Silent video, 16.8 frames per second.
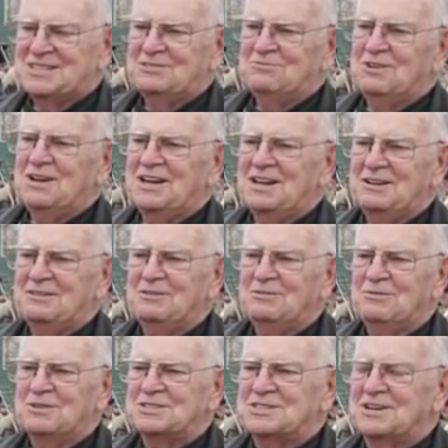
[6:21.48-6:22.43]
And she
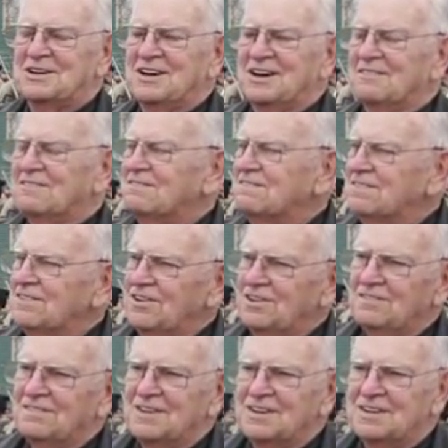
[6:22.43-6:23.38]
really was a, a
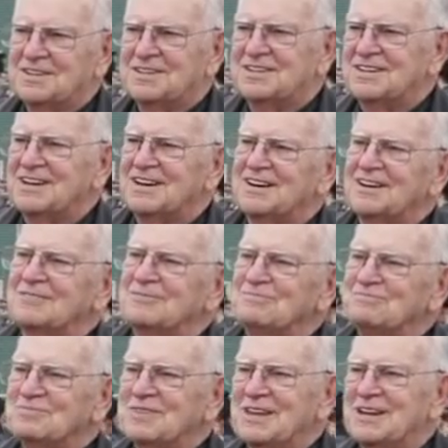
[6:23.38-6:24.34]
fervent,
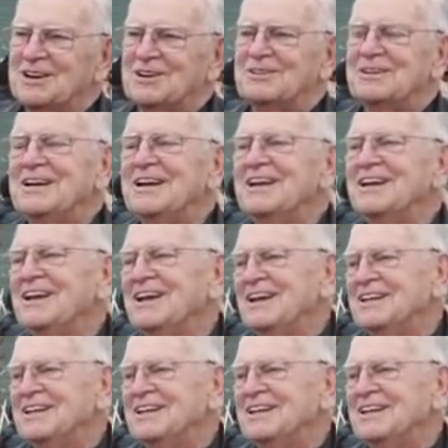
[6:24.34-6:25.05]
uh, you know,